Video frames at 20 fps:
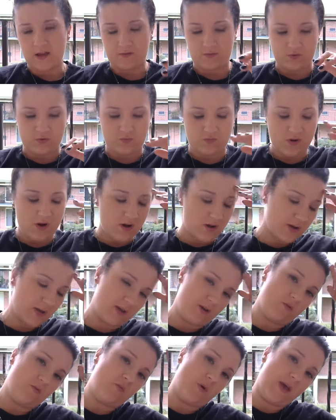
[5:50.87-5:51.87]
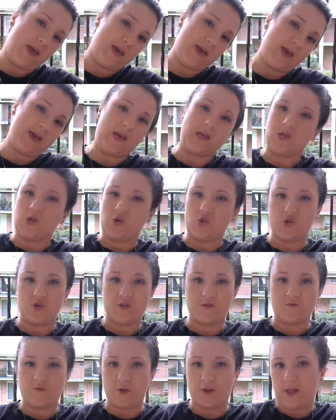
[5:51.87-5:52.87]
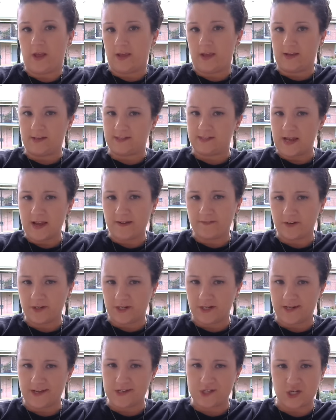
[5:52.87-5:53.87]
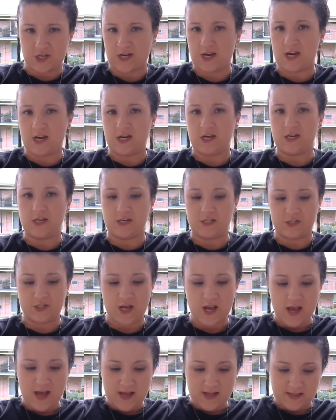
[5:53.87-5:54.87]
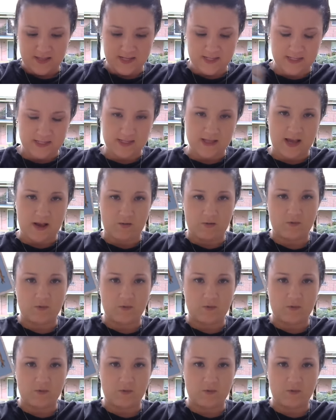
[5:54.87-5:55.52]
and you're walking away and you just feel like it's never going to change, this and that.